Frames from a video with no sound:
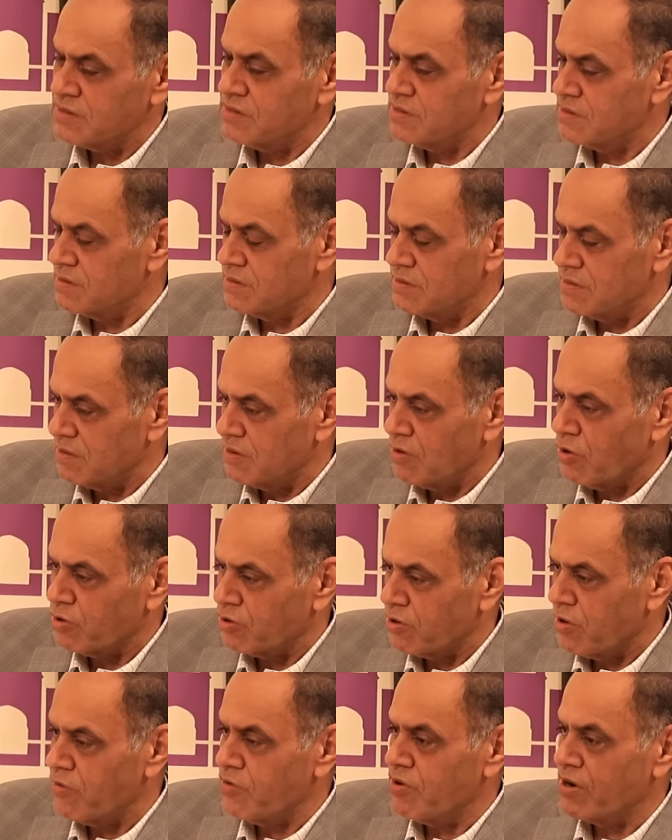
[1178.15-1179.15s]
He's the
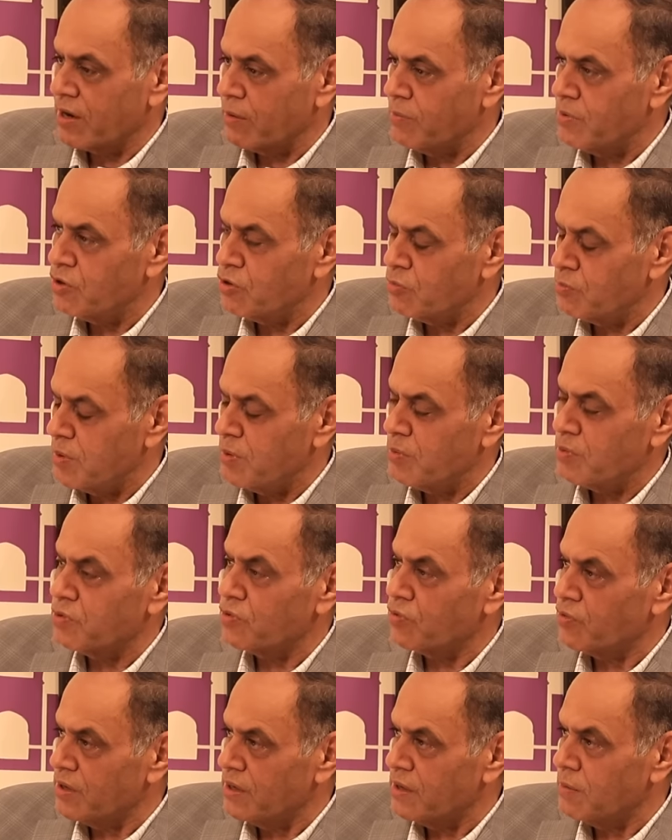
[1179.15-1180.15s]
author I would recommend to people
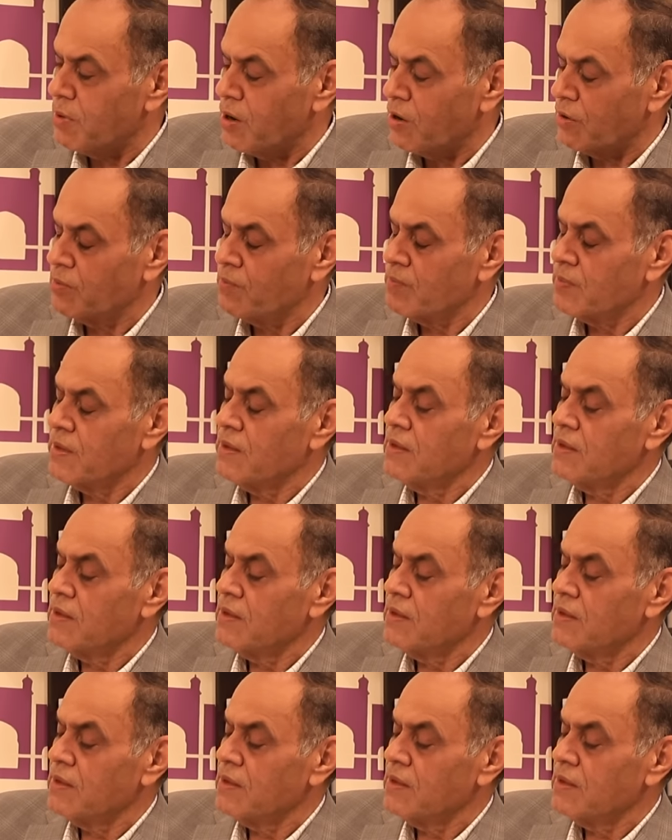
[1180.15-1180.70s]
to read about.